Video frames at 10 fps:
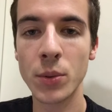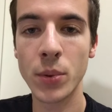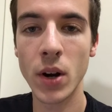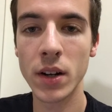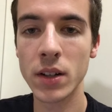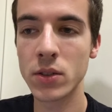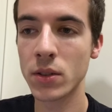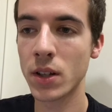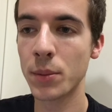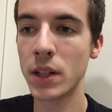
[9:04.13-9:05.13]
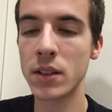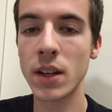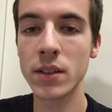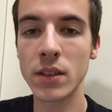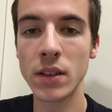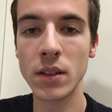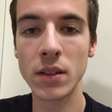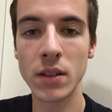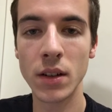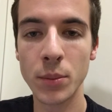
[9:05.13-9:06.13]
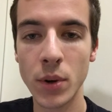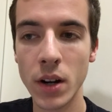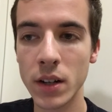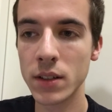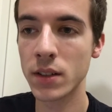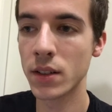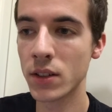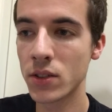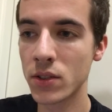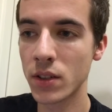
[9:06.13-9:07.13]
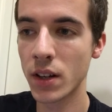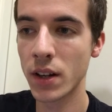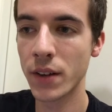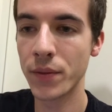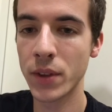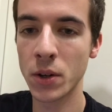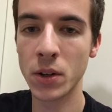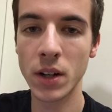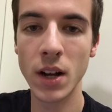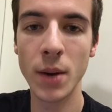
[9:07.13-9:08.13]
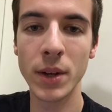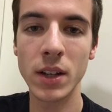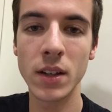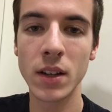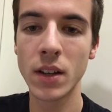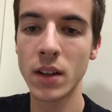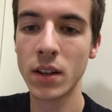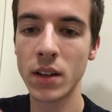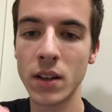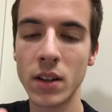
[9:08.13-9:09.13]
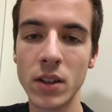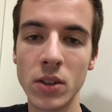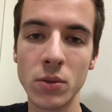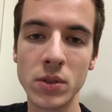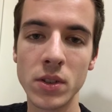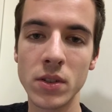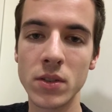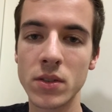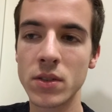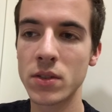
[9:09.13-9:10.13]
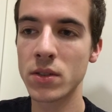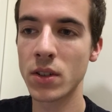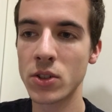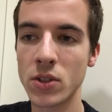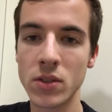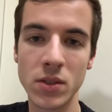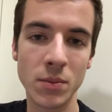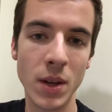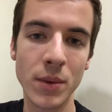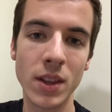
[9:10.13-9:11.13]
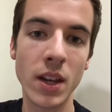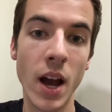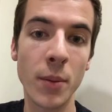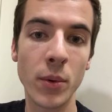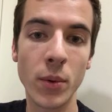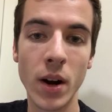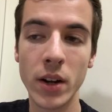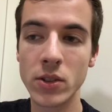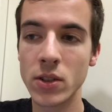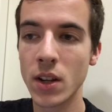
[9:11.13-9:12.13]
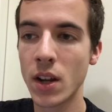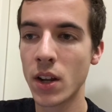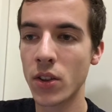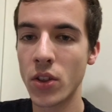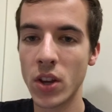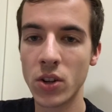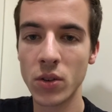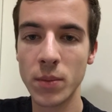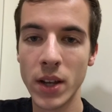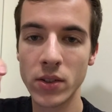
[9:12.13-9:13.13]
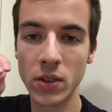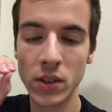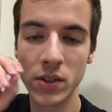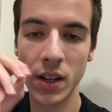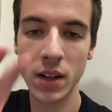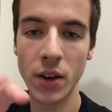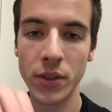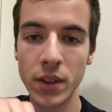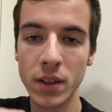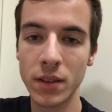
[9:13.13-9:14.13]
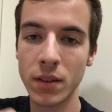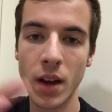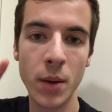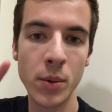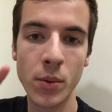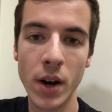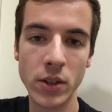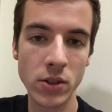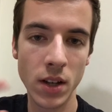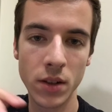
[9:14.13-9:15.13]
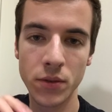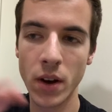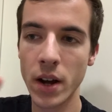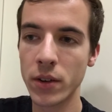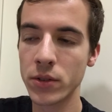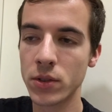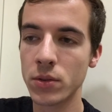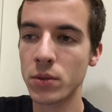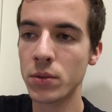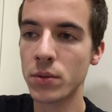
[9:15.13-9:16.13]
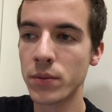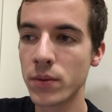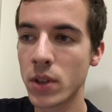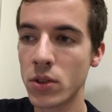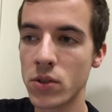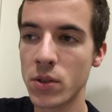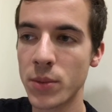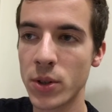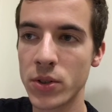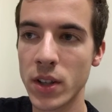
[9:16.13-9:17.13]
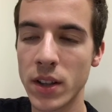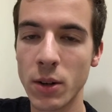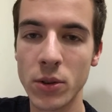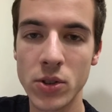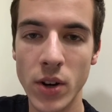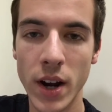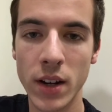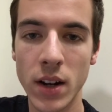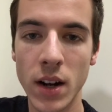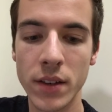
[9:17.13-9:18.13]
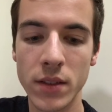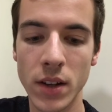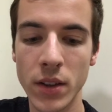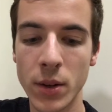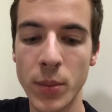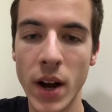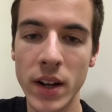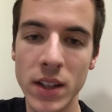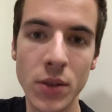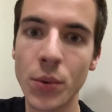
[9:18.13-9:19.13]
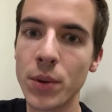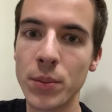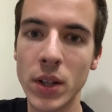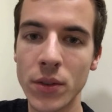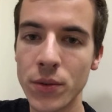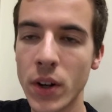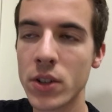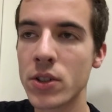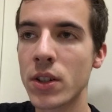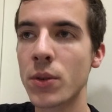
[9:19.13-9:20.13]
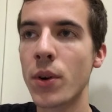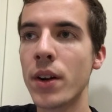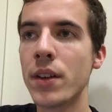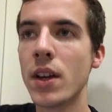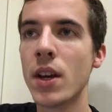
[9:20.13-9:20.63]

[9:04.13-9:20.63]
with a product or a company testing a product and its ergonomic uses, such as maybe the Apple Watch, they could basically send out the Apple Watch data file to consumers and they would try it on their body. It wouldn't be a functioning one,